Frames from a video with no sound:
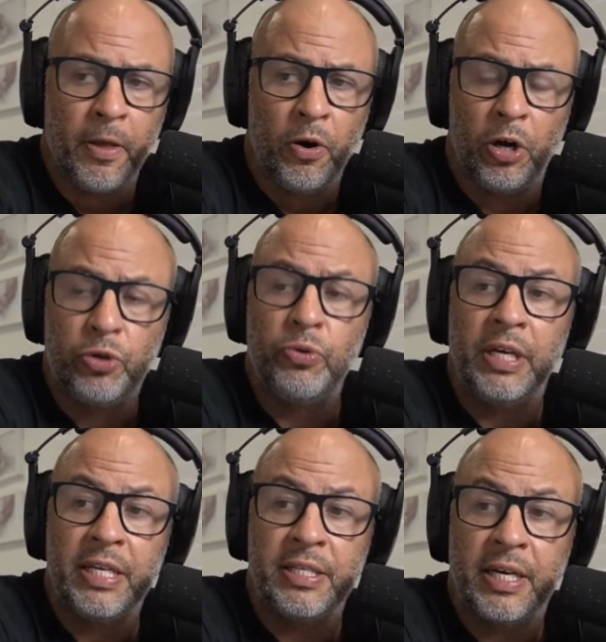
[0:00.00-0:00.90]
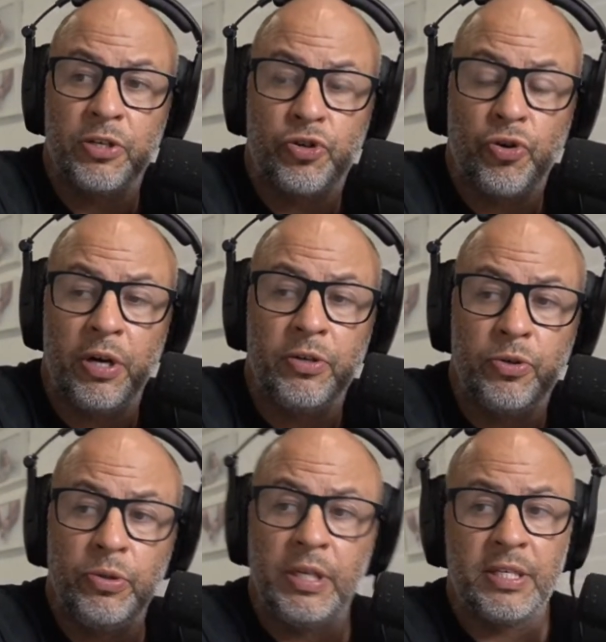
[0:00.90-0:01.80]
I do think he's going to try and
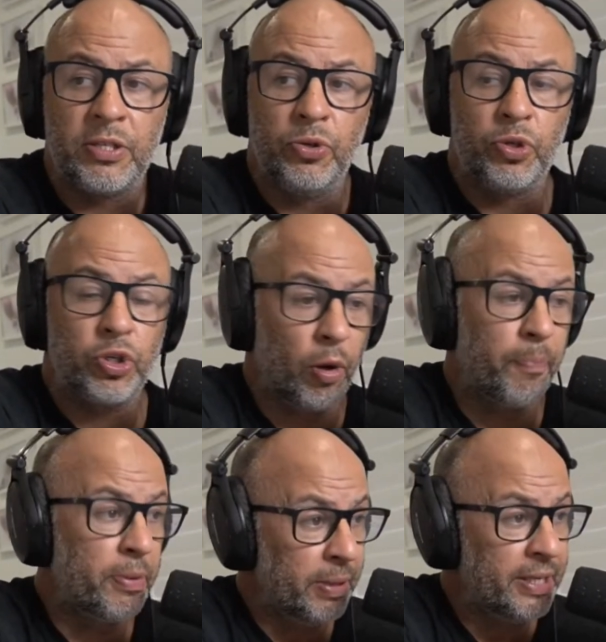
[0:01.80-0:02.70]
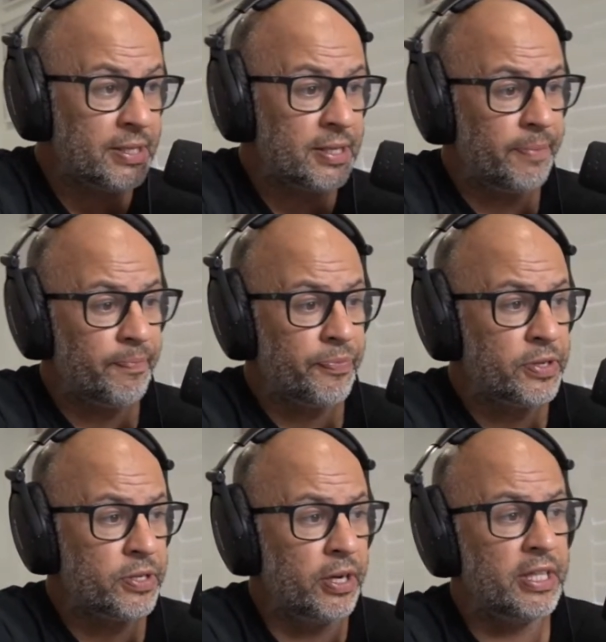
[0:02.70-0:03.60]
do things to stop the blitz.
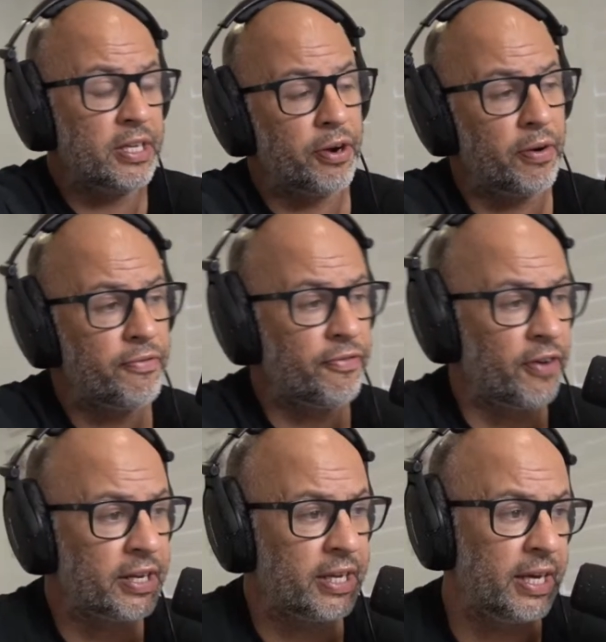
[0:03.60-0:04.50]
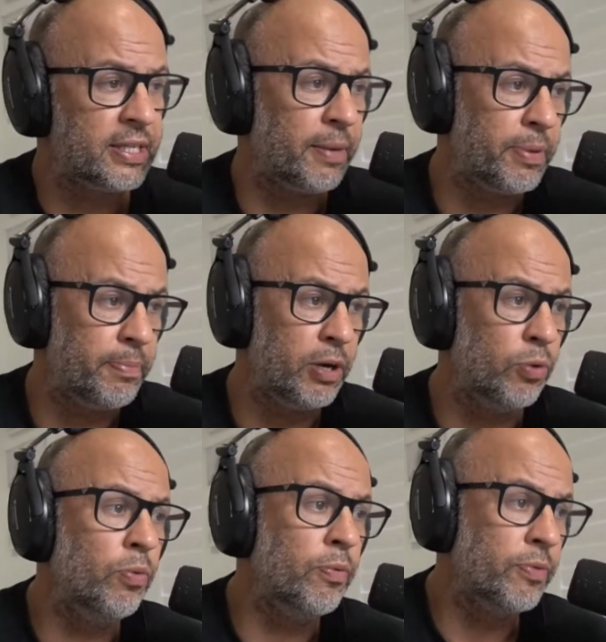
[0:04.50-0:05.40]
So either throwing front kicks up the
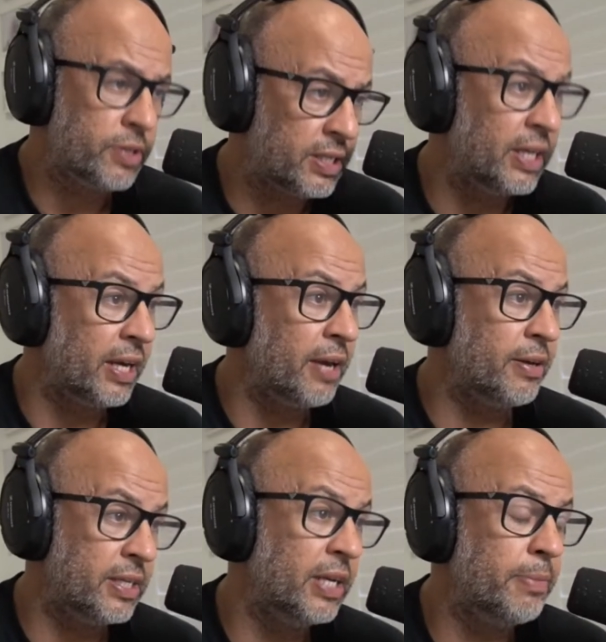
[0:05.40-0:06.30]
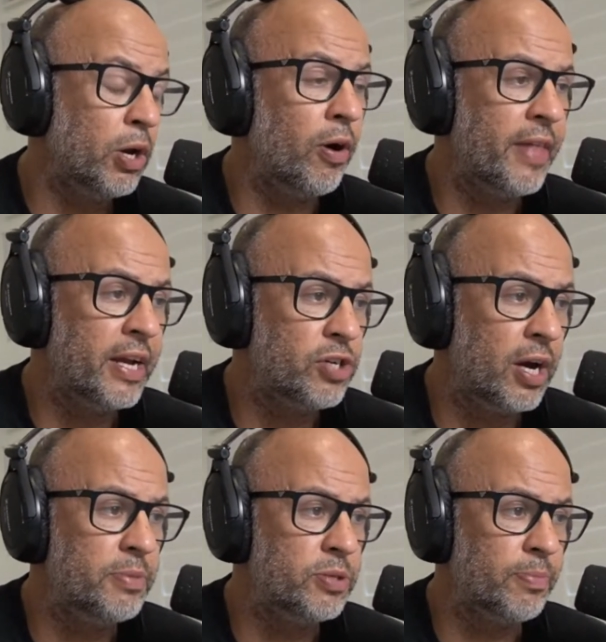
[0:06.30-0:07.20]
middle, sitting behind that
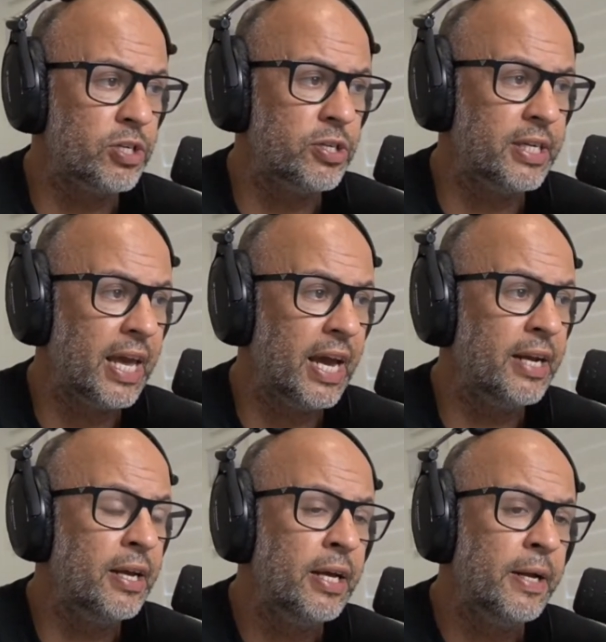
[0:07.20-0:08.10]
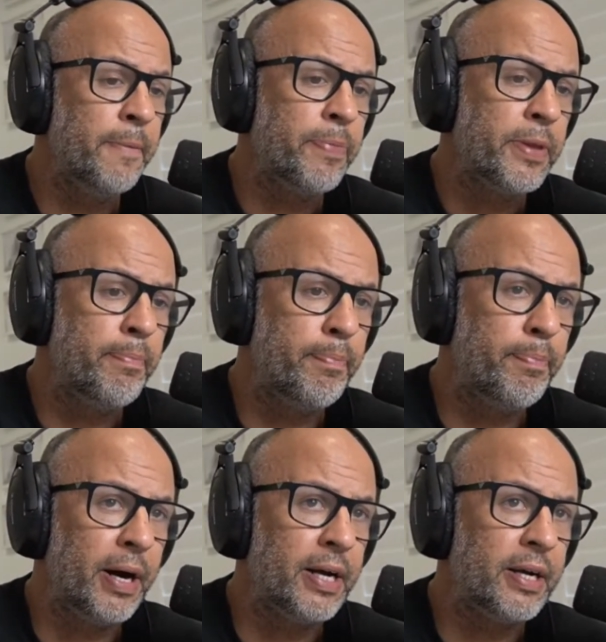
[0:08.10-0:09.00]
jab as much as he can.
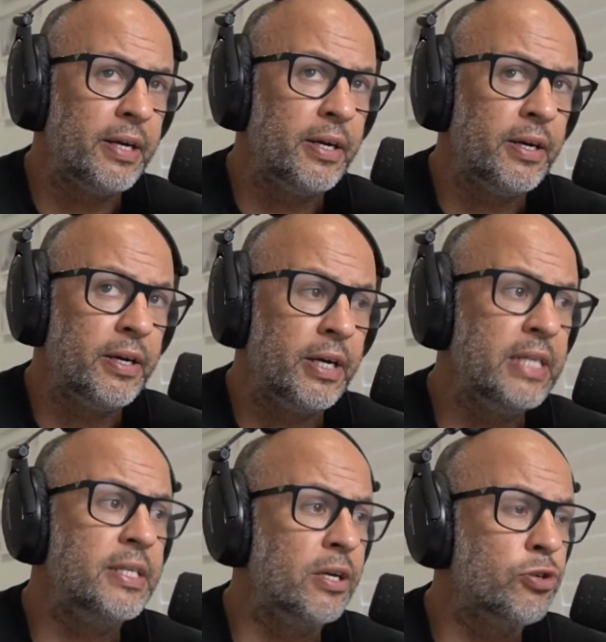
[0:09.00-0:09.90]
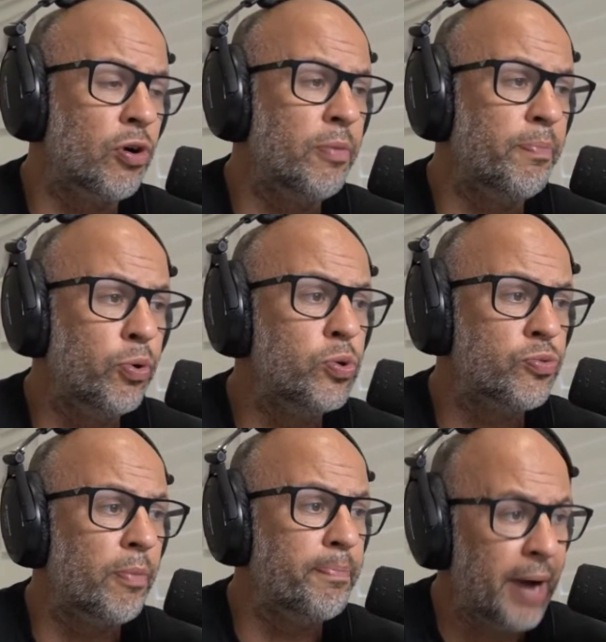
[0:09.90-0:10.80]
But he's going to try and push
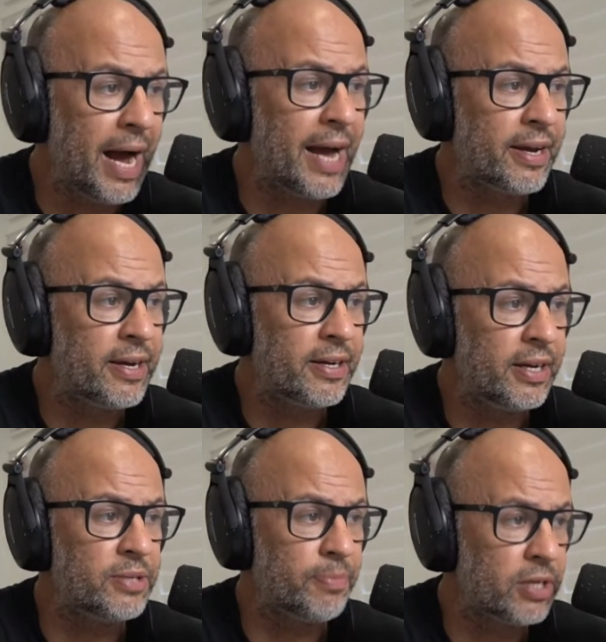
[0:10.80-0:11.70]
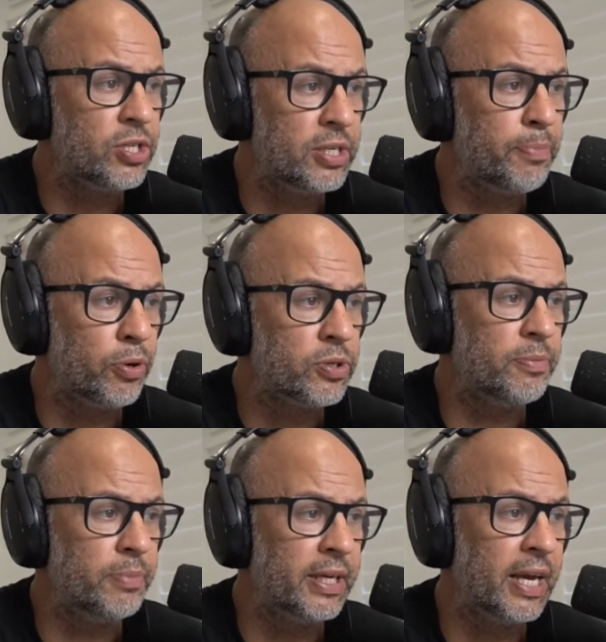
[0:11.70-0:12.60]
Rob back as much as he
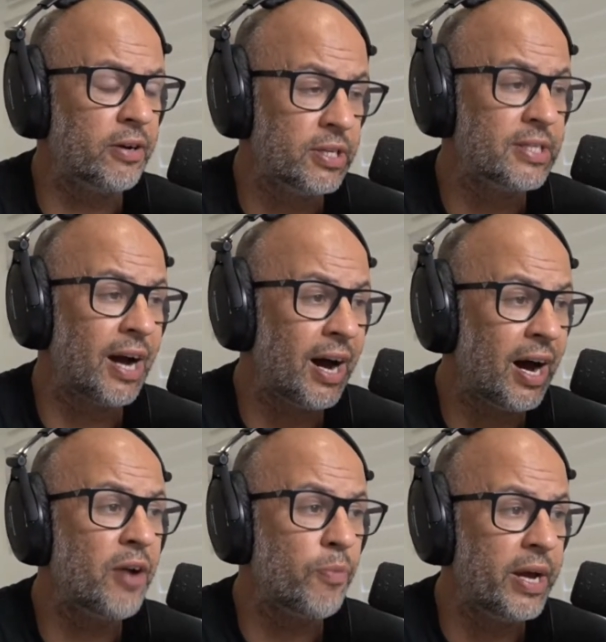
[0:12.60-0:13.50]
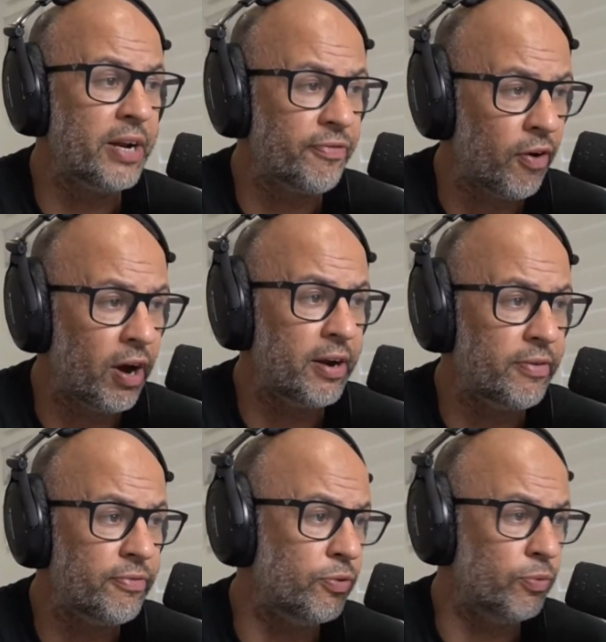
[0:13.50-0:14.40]
possibly can, because it's a hard way to fight
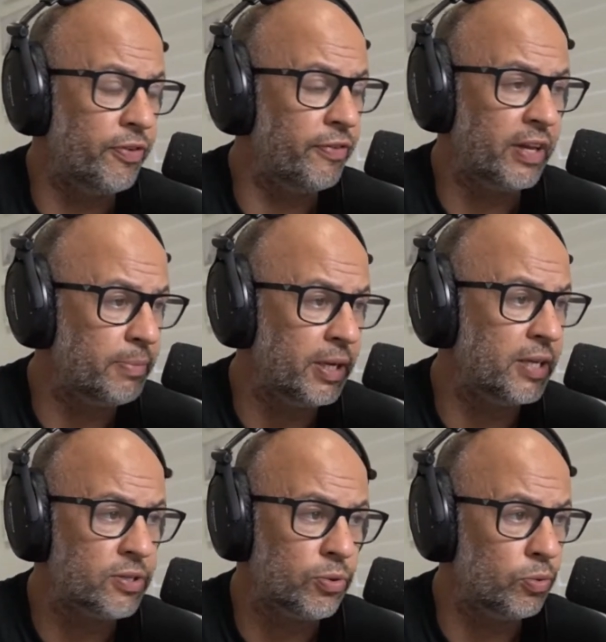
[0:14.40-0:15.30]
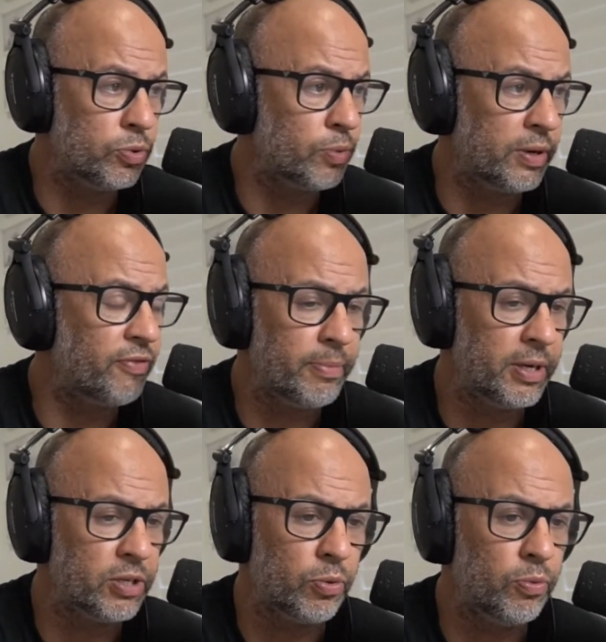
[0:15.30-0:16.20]
for 15 minutes or 25
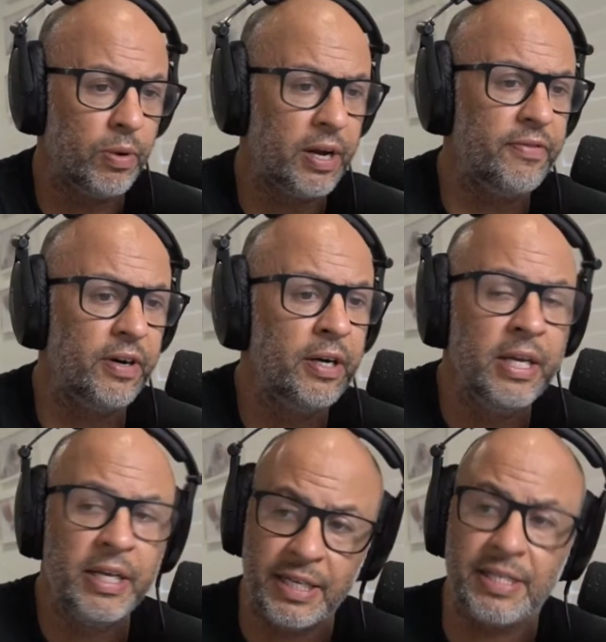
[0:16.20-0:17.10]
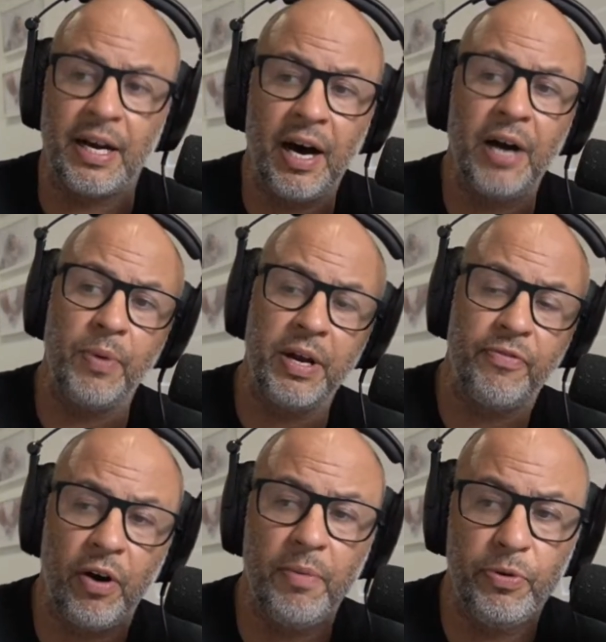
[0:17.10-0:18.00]
minutes or whatever. It's a hard way to
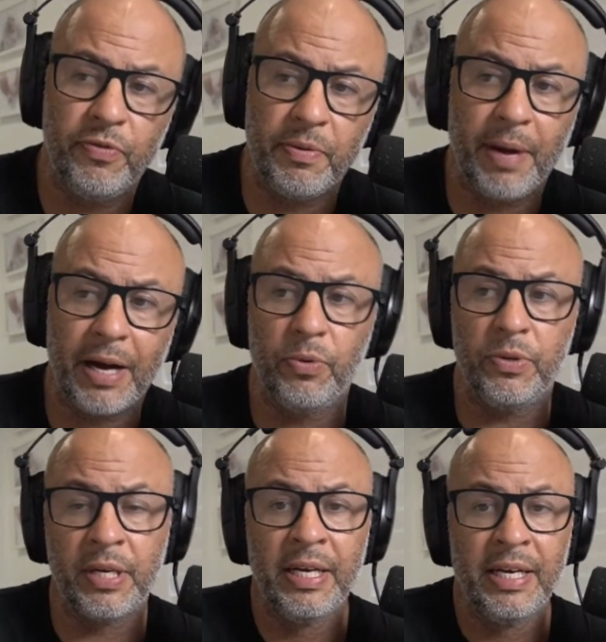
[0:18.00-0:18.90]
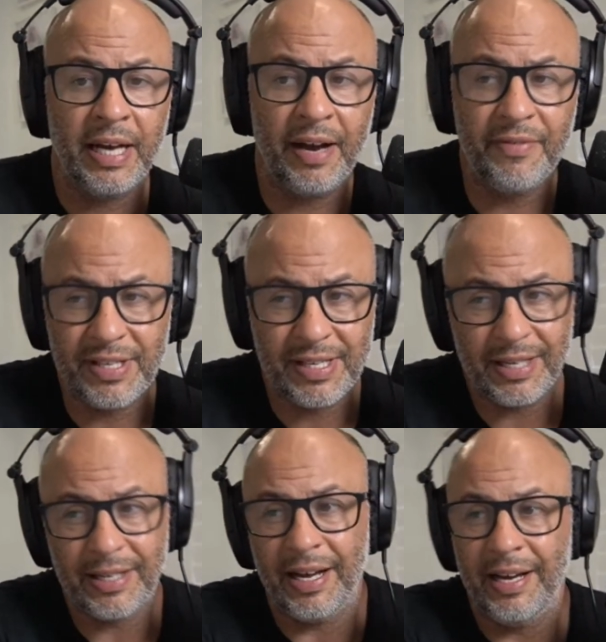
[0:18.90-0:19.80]
fight moving backwards. Having
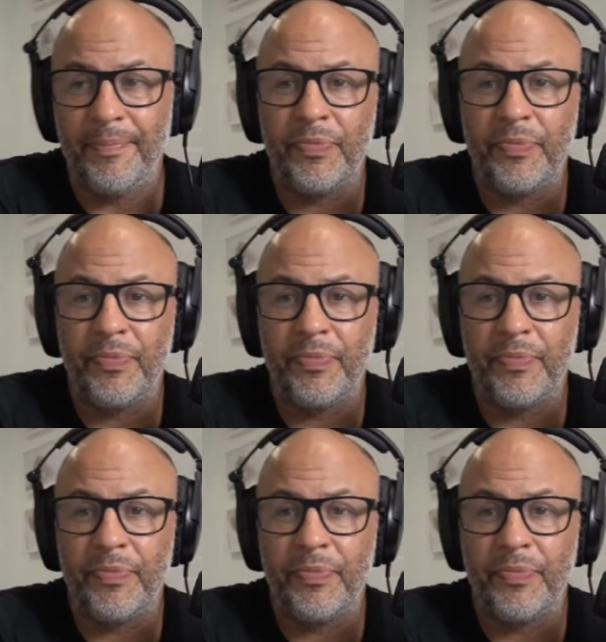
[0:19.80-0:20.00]
said that,